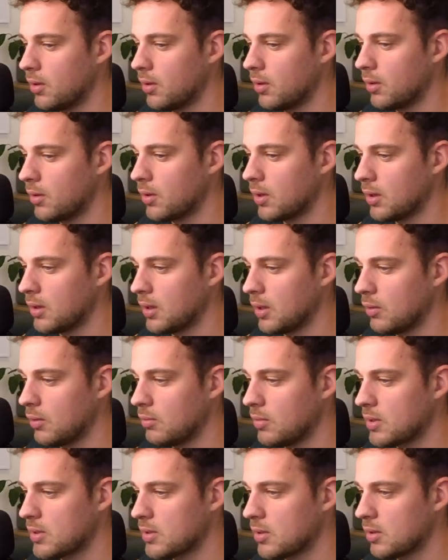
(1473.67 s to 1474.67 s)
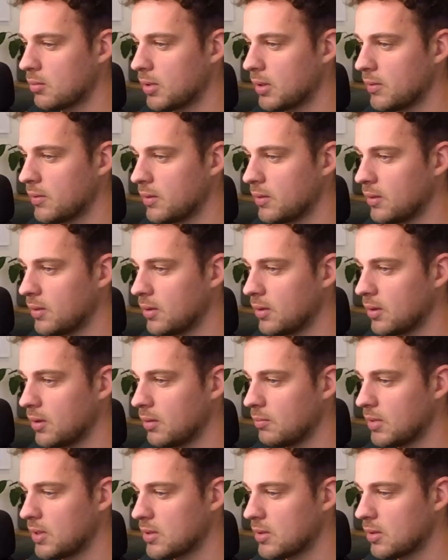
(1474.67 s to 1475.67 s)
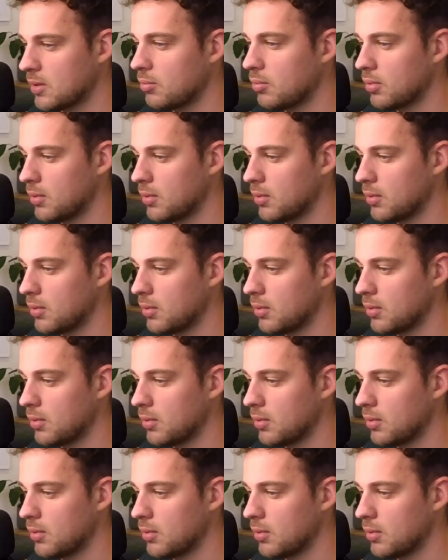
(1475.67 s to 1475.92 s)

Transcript: Okay, now he messed up, I think. Yeah, he messed up.